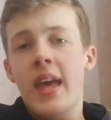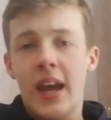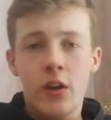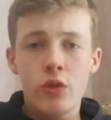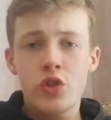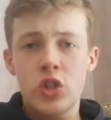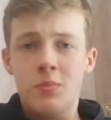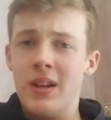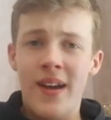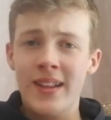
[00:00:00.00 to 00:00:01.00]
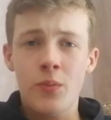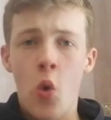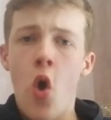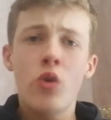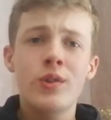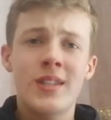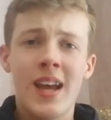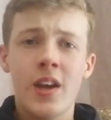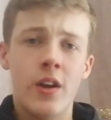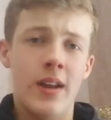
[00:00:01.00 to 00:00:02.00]
It could also just be the fact that we're all
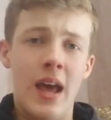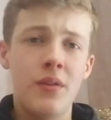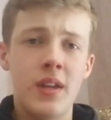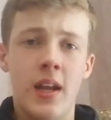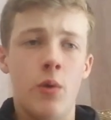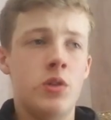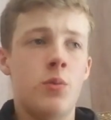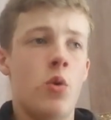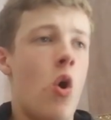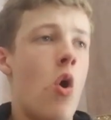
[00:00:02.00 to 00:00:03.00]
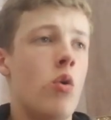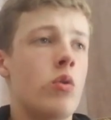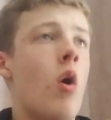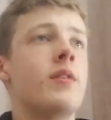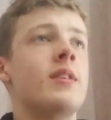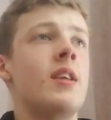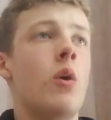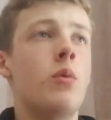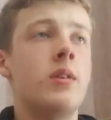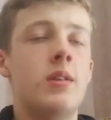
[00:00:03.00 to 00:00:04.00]
sick and unhealthy now, so we're all constantly
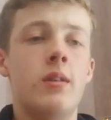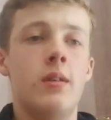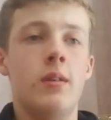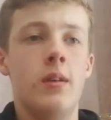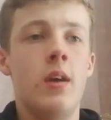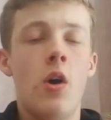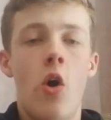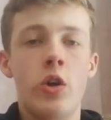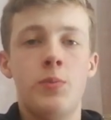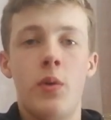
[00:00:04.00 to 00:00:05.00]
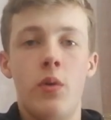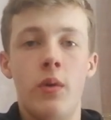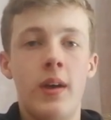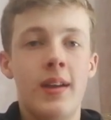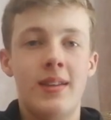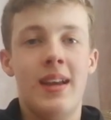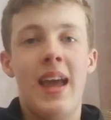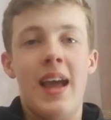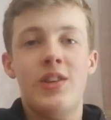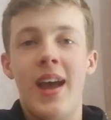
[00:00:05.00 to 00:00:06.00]
going to the hospital to
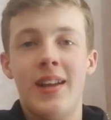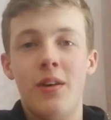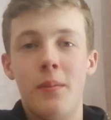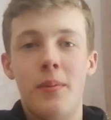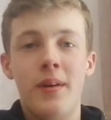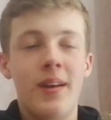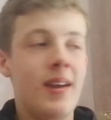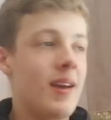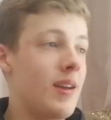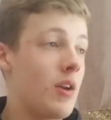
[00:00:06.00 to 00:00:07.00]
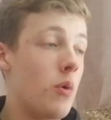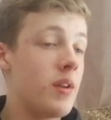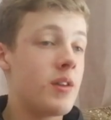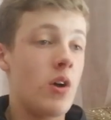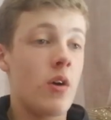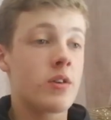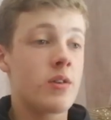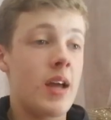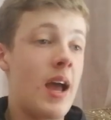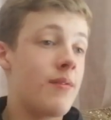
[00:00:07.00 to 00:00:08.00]
get checked up, going to the
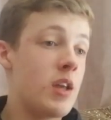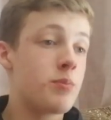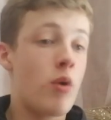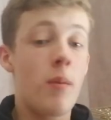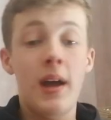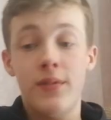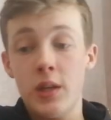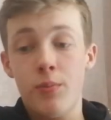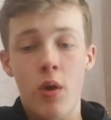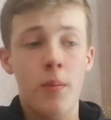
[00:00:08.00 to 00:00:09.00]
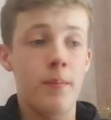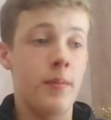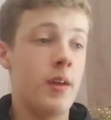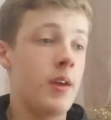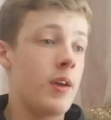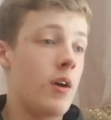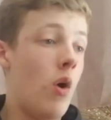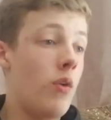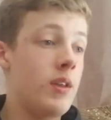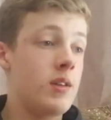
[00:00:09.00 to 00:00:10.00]
doctors. I have this problem. I have this problem.
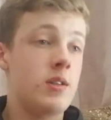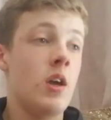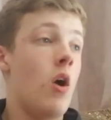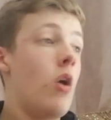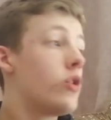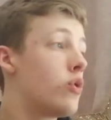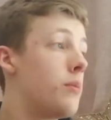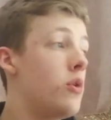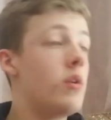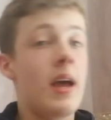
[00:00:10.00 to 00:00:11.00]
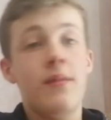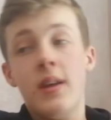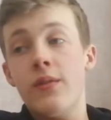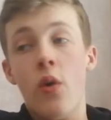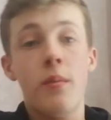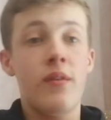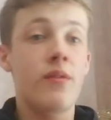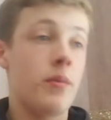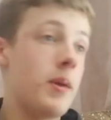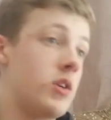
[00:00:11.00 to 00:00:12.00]
All these autoimmune. I have this form of
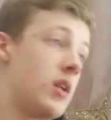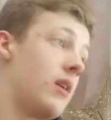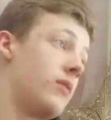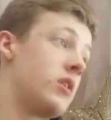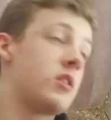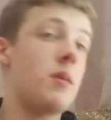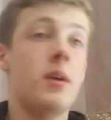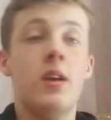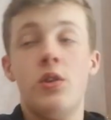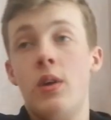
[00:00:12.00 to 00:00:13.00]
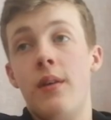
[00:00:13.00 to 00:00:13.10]
inflammation. I have this stomach issue.